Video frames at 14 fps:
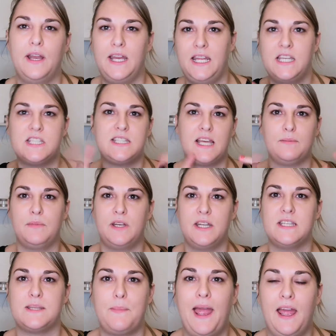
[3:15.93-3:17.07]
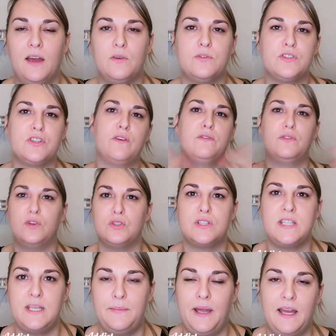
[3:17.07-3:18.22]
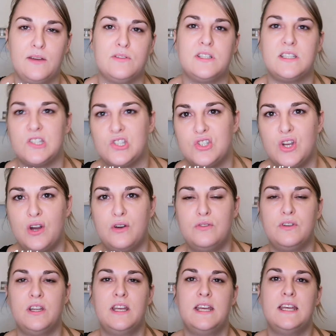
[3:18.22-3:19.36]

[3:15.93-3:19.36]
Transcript: and each segment is a pound, so 14 pounds is a stone.